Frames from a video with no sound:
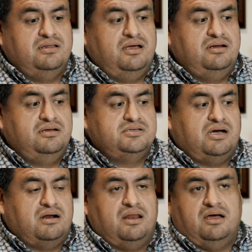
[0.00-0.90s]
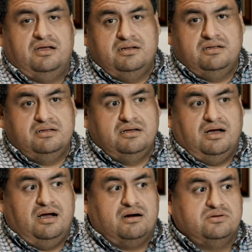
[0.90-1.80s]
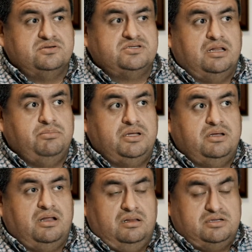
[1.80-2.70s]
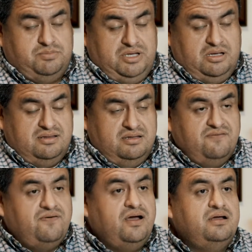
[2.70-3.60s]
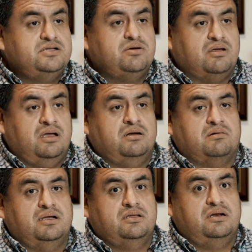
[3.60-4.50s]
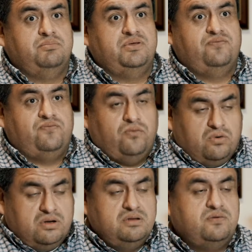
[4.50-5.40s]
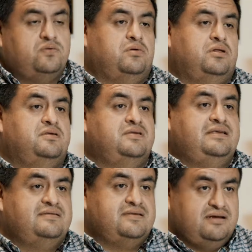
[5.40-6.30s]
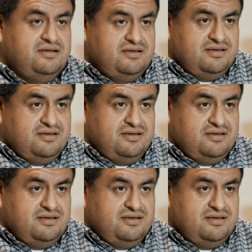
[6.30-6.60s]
that is out of line, Argo helps me identify it so I can correct it before the student sees it,